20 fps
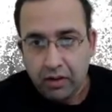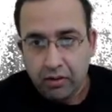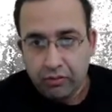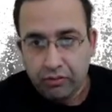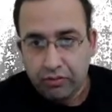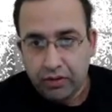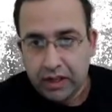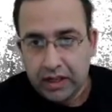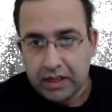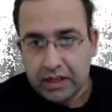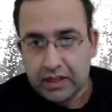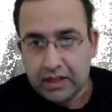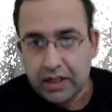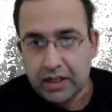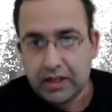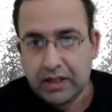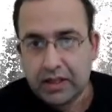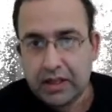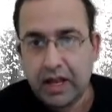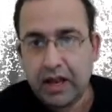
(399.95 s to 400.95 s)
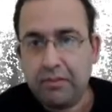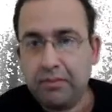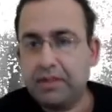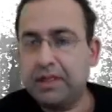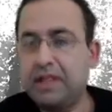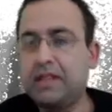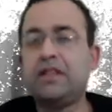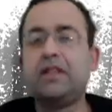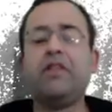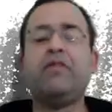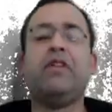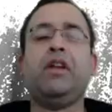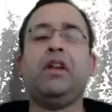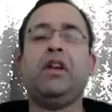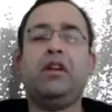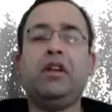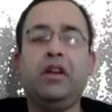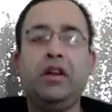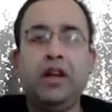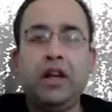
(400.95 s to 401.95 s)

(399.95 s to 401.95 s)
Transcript: Versus M seven.